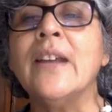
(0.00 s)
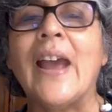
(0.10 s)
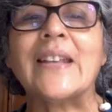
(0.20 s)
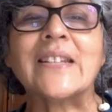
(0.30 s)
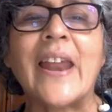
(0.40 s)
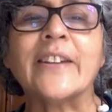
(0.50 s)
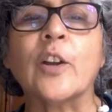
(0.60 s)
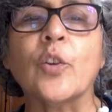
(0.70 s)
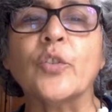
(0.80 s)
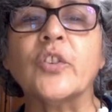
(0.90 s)
As night
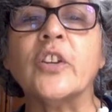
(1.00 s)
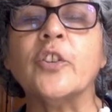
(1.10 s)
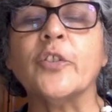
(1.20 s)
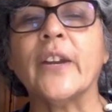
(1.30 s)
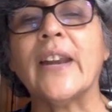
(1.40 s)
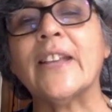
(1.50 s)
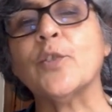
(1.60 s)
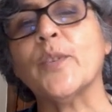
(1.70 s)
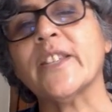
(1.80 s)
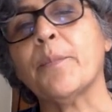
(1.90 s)
closed in, you realized
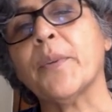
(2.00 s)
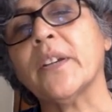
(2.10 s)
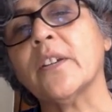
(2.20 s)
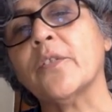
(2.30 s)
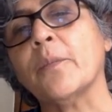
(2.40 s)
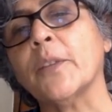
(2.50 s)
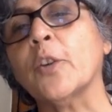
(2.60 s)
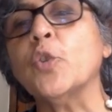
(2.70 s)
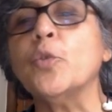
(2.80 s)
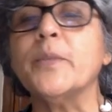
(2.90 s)
you were separated from the
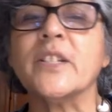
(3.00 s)
group,